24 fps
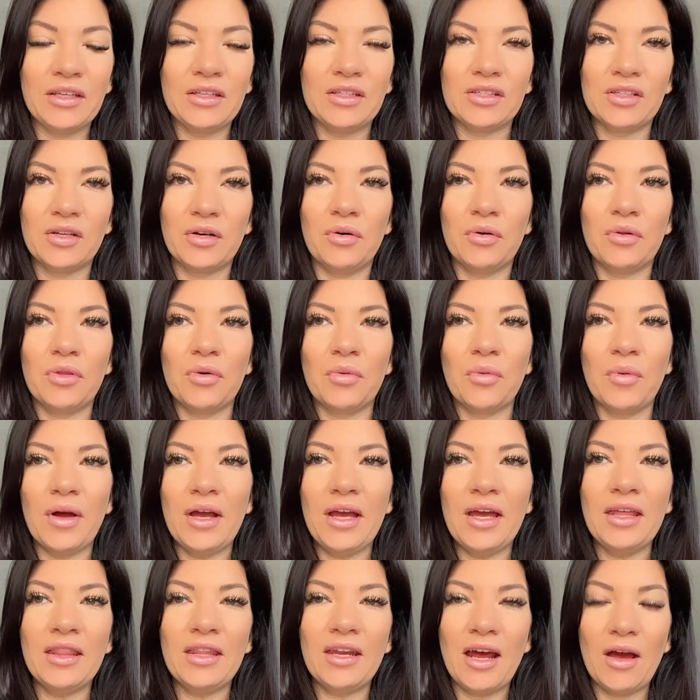So the
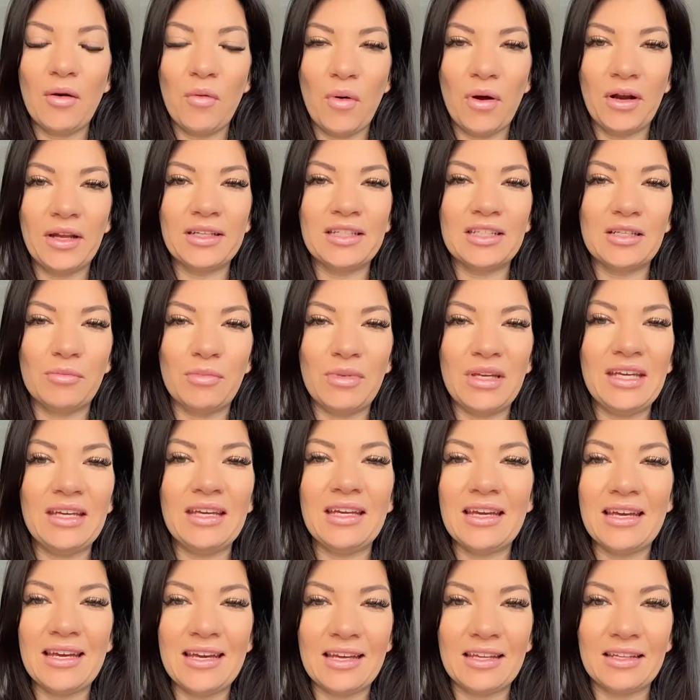way that I want it to
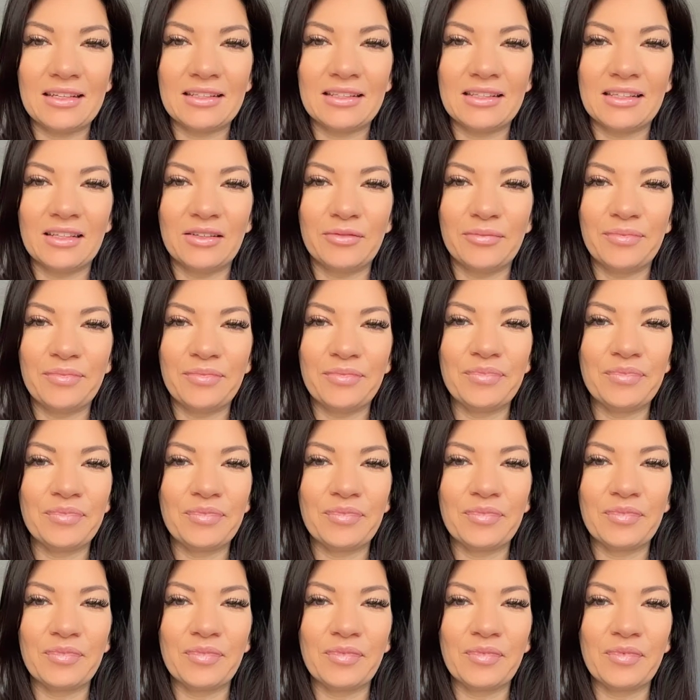be is
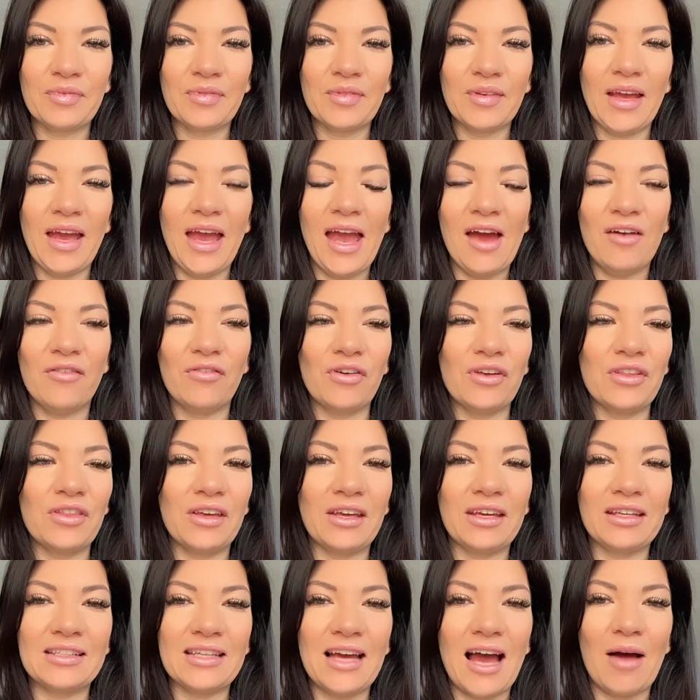
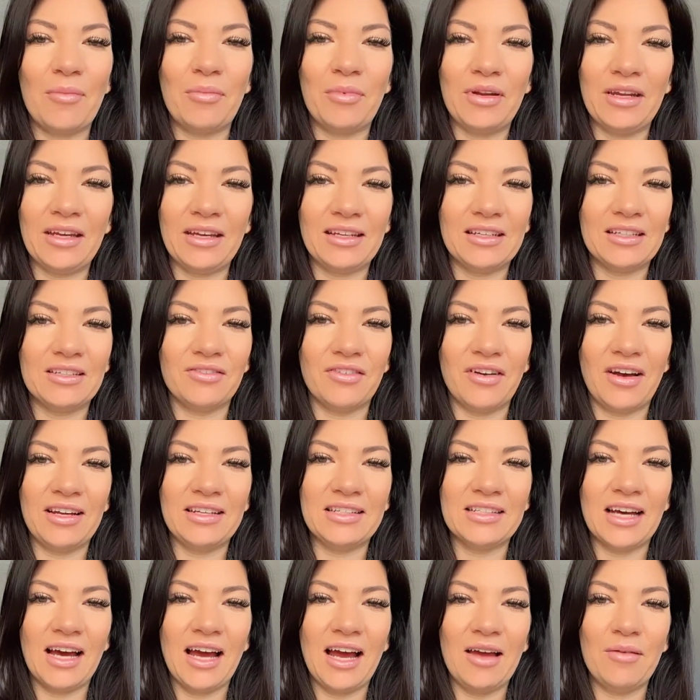everything is happening in
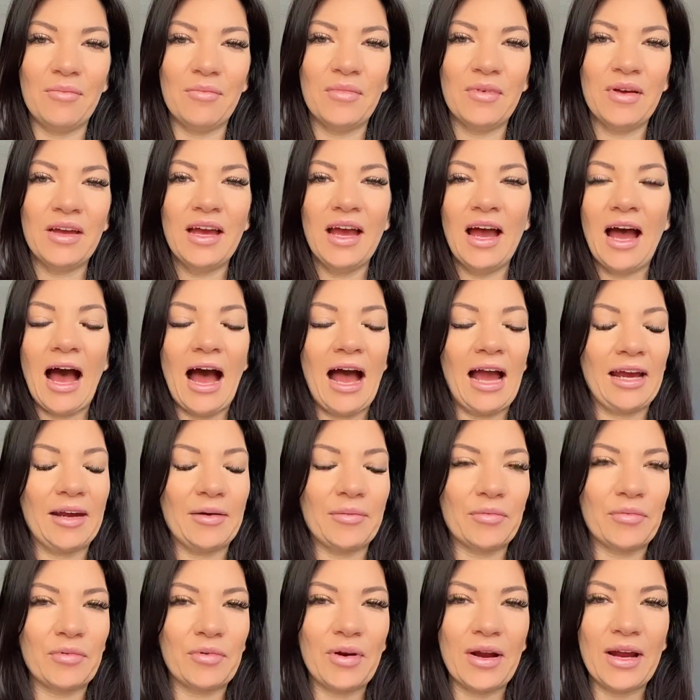divine time. I
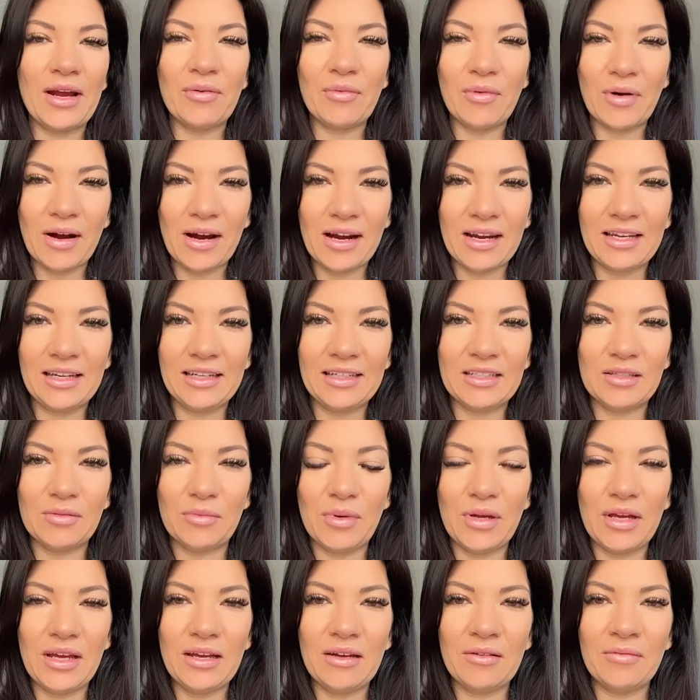am right where I need to
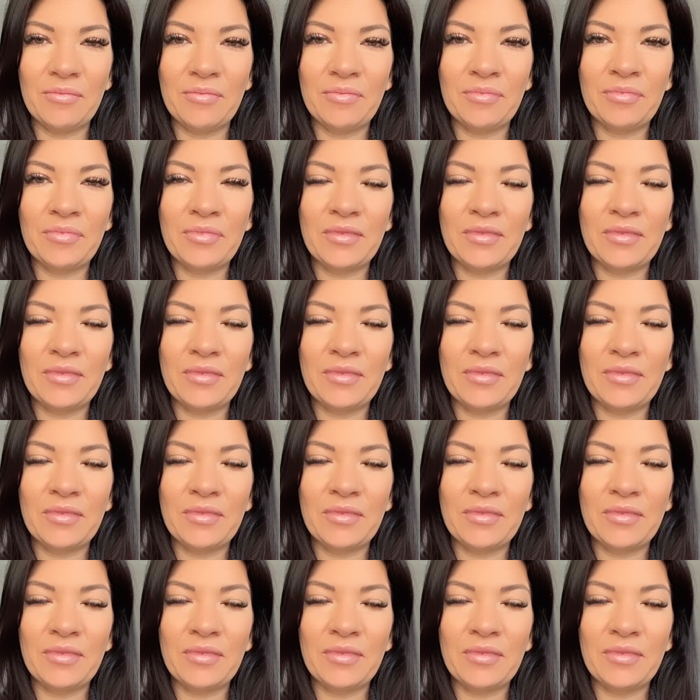be.